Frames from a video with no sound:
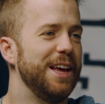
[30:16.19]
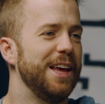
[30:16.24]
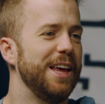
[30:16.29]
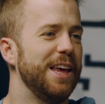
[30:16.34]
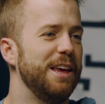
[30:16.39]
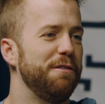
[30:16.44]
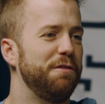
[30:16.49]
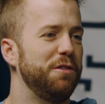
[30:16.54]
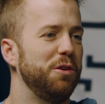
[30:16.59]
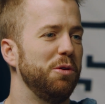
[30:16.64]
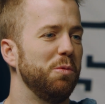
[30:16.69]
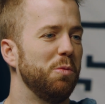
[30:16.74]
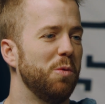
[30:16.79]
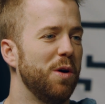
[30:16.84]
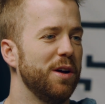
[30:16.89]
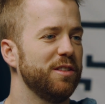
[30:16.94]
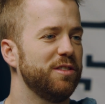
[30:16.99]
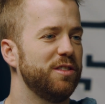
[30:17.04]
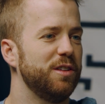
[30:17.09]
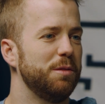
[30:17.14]
if you
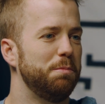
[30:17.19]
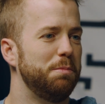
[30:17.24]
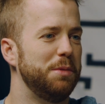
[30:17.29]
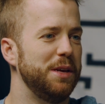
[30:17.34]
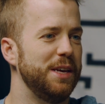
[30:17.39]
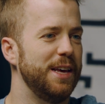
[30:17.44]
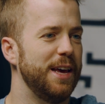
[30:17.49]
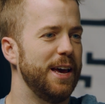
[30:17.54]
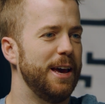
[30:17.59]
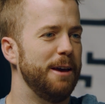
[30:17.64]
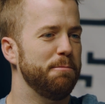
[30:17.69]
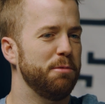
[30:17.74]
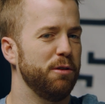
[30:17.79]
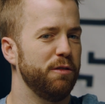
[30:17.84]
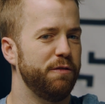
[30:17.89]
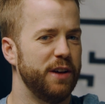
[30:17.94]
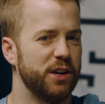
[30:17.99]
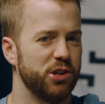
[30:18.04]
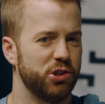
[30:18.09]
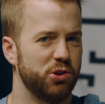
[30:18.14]
want to be a
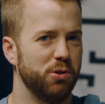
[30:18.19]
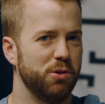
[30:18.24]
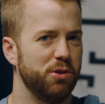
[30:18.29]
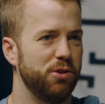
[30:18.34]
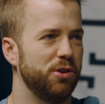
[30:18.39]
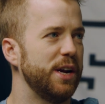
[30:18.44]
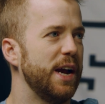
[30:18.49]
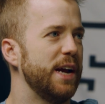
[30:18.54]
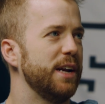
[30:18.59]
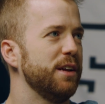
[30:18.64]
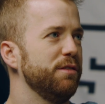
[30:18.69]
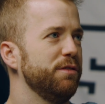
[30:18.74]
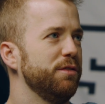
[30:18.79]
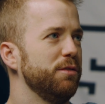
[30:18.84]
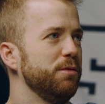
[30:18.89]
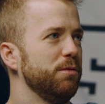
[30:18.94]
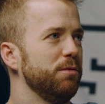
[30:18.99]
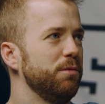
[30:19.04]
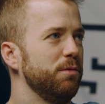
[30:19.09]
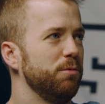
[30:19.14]
professional
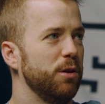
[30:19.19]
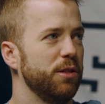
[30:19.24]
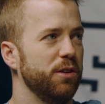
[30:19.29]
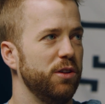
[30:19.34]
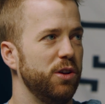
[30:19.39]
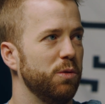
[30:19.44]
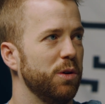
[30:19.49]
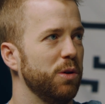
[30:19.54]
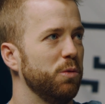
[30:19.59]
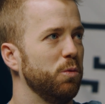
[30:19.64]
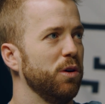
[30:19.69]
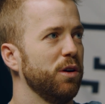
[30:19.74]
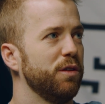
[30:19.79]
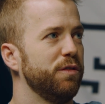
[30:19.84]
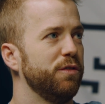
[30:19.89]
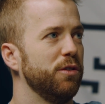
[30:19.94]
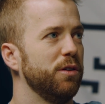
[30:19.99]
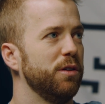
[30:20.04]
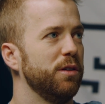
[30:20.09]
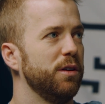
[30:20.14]
creative, whether you want to work
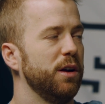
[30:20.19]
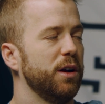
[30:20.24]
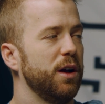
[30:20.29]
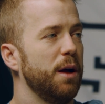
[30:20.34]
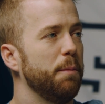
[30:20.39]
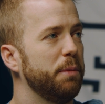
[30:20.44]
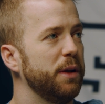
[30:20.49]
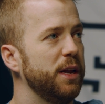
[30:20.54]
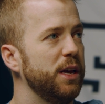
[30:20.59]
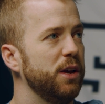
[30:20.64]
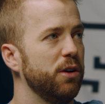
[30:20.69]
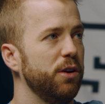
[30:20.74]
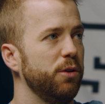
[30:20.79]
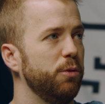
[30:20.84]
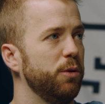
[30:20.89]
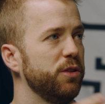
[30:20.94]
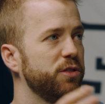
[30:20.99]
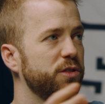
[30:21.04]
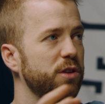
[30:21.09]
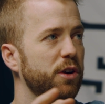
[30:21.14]
for a company or you
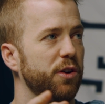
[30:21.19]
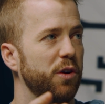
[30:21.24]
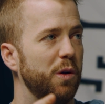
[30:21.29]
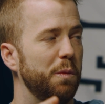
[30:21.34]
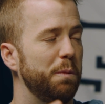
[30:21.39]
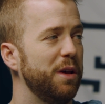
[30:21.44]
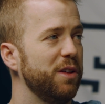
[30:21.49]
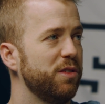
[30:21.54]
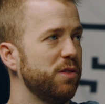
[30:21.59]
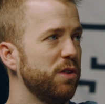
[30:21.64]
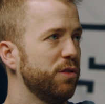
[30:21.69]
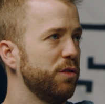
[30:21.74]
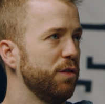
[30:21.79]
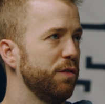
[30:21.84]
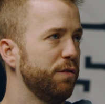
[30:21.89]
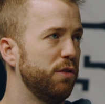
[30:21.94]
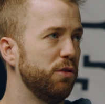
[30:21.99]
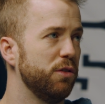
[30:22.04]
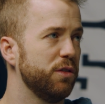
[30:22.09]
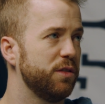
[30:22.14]
want to start your own business or
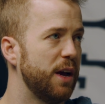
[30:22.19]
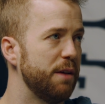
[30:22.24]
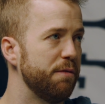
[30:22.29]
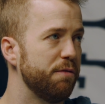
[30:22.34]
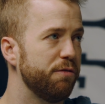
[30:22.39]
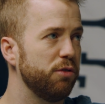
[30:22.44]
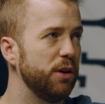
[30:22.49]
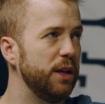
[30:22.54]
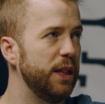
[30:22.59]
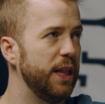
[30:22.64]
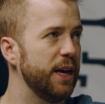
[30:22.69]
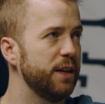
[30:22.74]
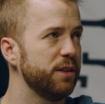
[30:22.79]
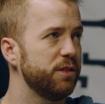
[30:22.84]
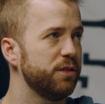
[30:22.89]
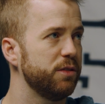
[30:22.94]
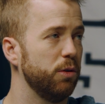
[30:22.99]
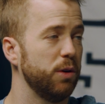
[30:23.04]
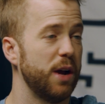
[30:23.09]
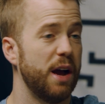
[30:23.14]
full-time
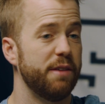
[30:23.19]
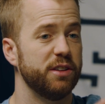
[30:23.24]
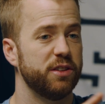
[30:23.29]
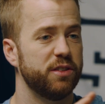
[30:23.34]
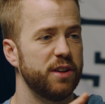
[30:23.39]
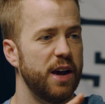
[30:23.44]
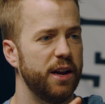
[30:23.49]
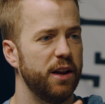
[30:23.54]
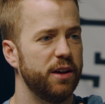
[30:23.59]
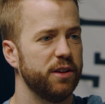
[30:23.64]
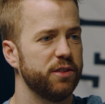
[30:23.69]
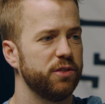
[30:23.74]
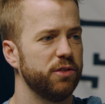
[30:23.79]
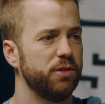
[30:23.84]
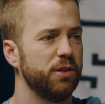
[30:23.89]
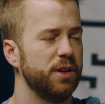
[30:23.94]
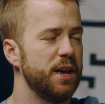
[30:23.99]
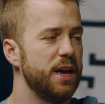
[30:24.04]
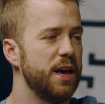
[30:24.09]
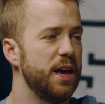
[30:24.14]
freelance or have a side
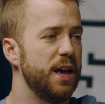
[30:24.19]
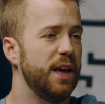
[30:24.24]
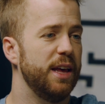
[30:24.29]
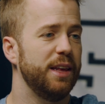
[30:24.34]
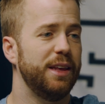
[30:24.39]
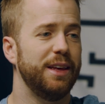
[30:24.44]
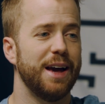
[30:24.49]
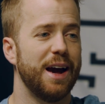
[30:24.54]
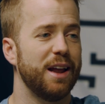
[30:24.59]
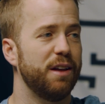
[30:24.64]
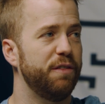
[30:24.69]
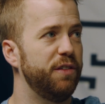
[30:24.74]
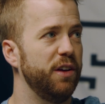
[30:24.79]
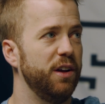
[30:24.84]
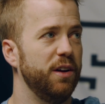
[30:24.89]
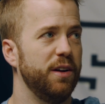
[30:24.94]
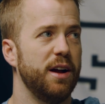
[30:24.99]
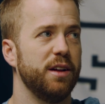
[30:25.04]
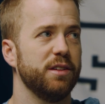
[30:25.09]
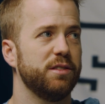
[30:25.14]
hustle, you got to
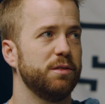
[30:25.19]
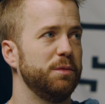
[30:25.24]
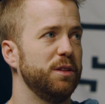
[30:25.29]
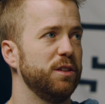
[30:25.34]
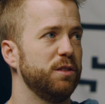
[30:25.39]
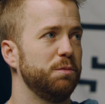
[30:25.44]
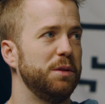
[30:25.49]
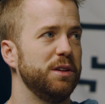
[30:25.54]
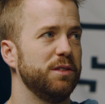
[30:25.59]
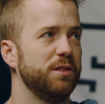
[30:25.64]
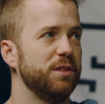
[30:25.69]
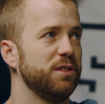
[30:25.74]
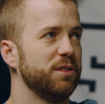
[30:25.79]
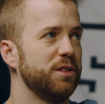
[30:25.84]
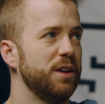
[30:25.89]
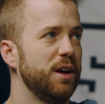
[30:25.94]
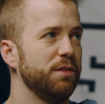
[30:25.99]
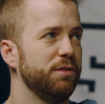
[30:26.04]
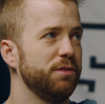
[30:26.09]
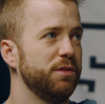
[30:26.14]
figure out some of this business
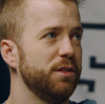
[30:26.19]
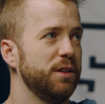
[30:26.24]
stuff.